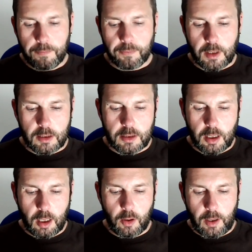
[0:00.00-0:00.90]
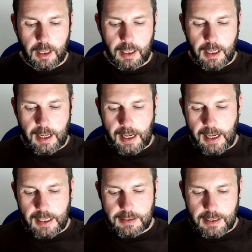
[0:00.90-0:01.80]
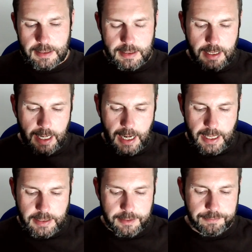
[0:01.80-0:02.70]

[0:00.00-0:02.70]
So as I said,